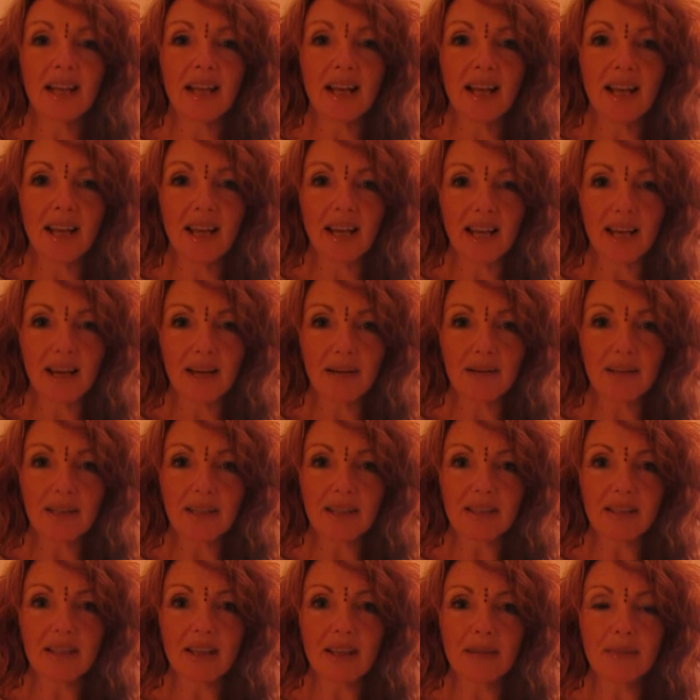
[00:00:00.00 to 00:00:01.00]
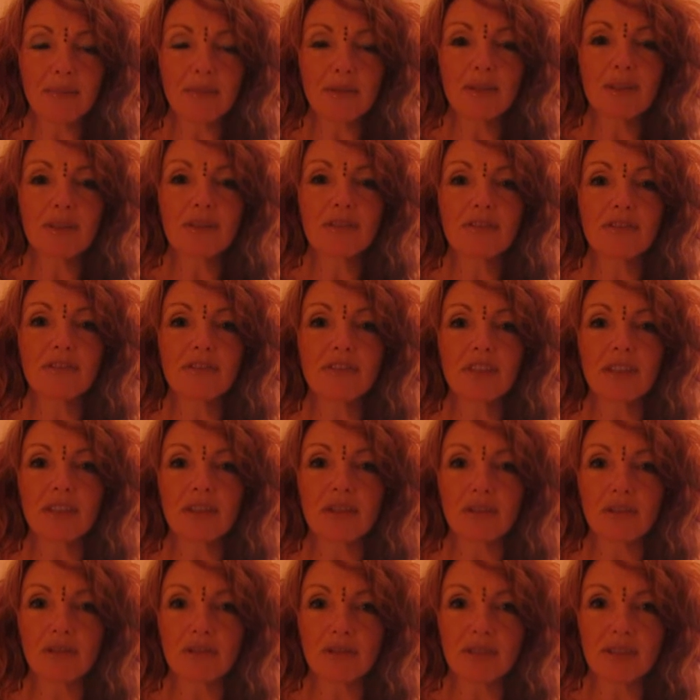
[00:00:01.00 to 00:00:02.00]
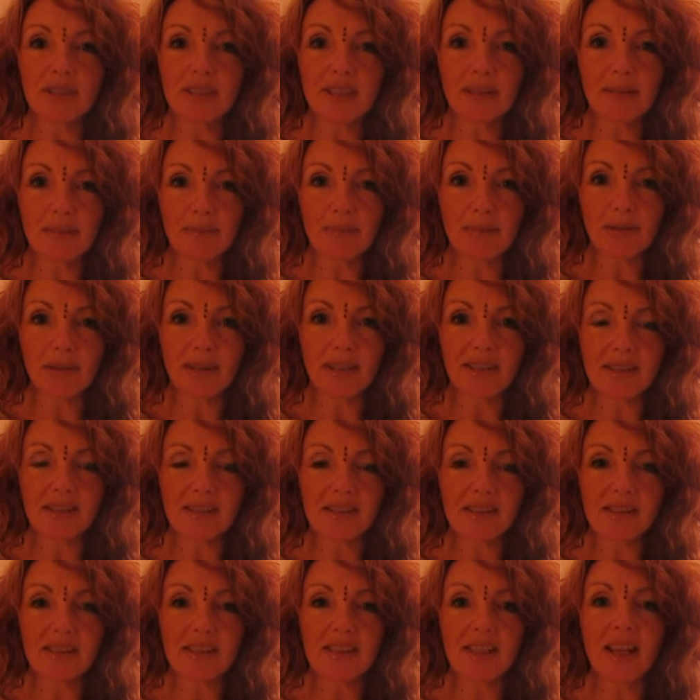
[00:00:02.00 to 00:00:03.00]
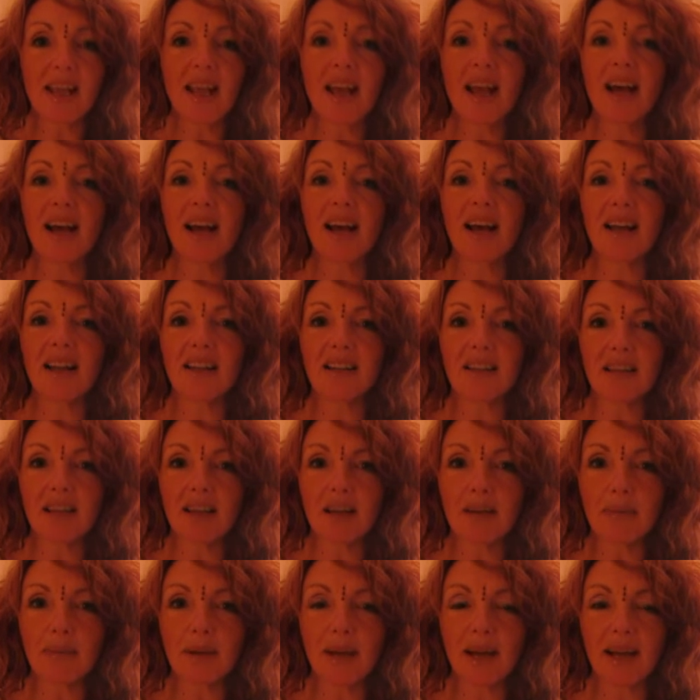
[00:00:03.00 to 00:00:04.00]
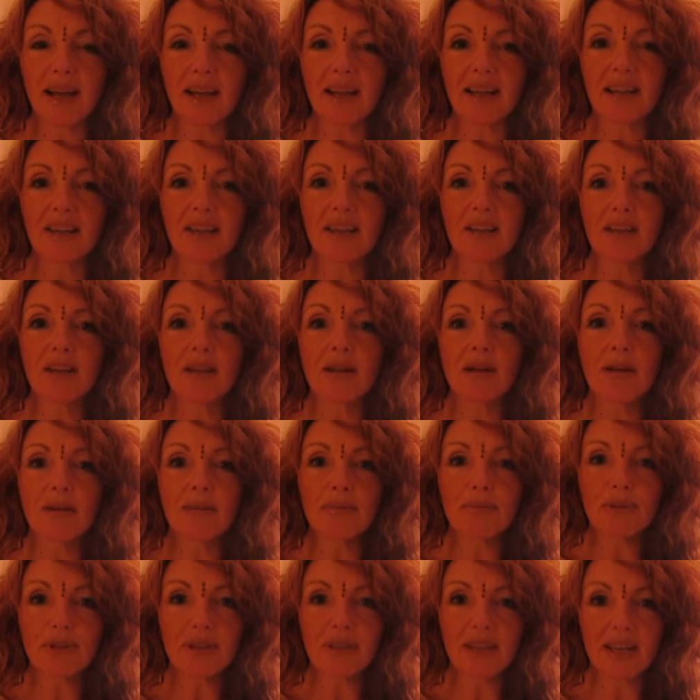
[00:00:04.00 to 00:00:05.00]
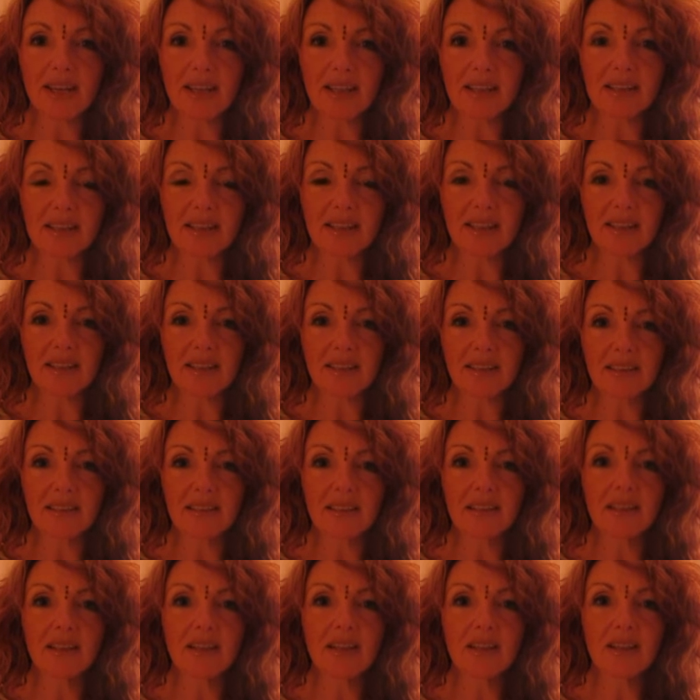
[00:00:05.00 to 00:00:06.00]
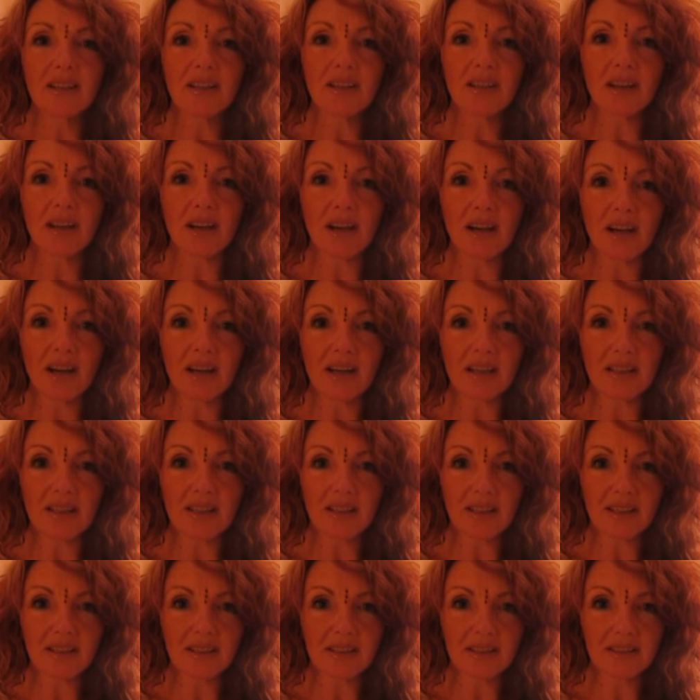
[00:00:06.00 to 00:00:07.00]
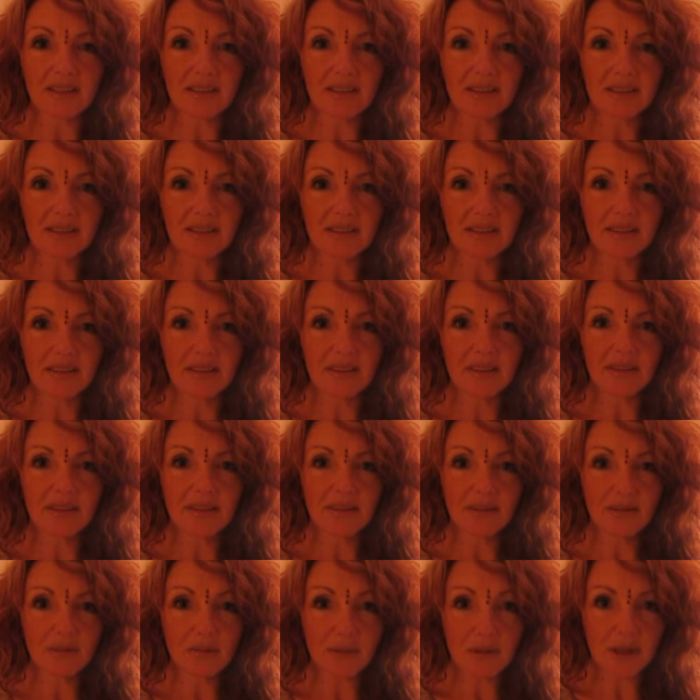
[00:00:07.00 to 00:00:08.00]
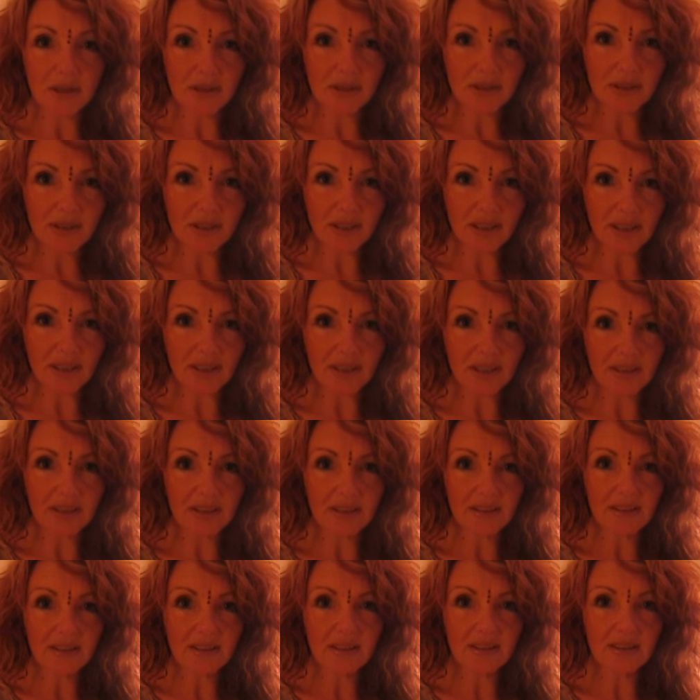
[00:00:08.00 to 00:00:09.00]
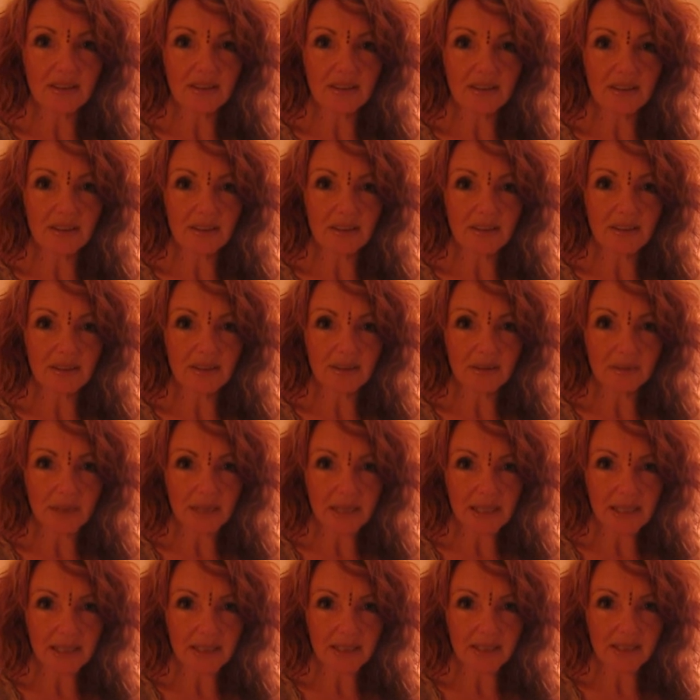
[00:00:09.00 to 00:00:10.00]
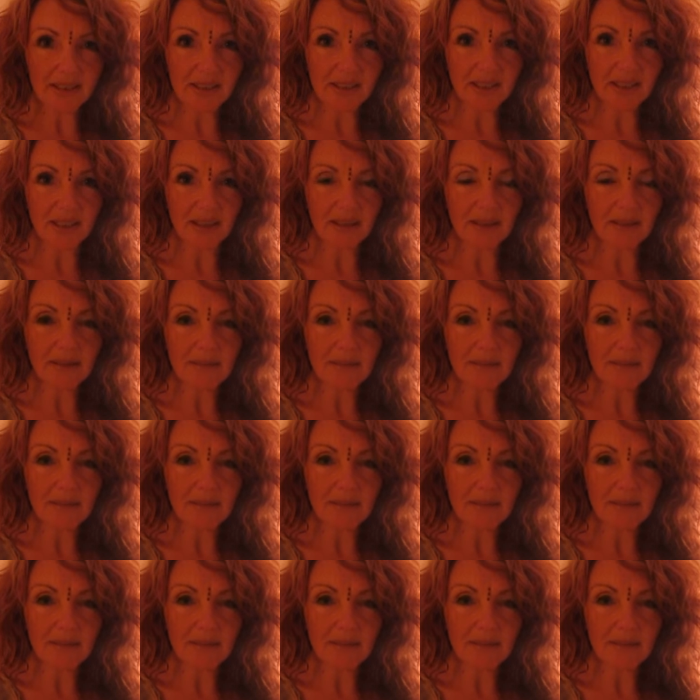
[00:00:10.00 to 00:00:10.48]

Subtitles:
allowing them to feel your deep presence at their back, protecting, guarding, watching, witnessing,